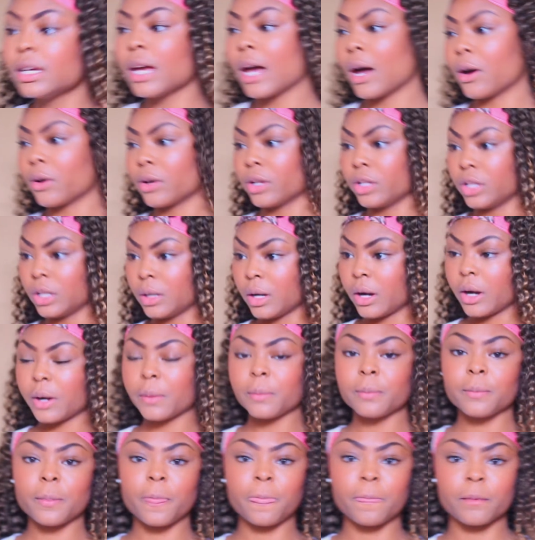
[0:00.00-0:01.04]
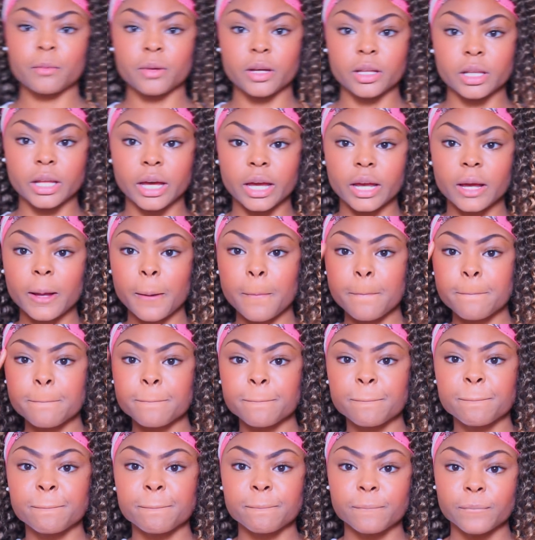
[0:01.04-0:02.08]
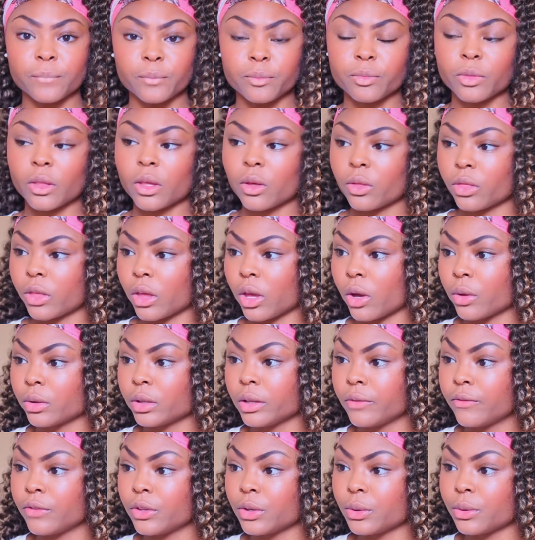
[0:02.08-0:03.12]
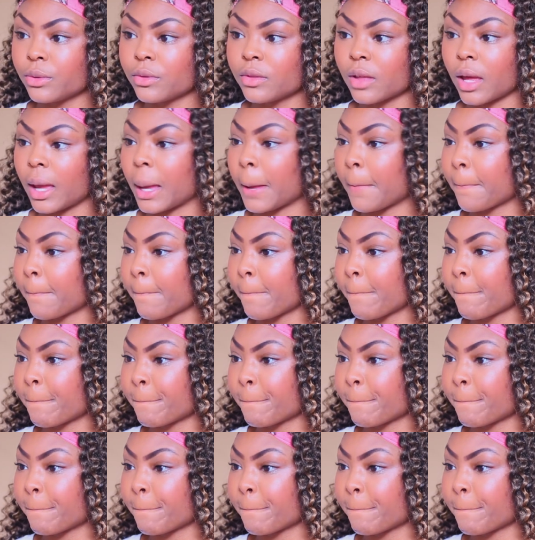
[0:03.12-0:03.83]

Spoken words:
how good they are, but like the only few thing,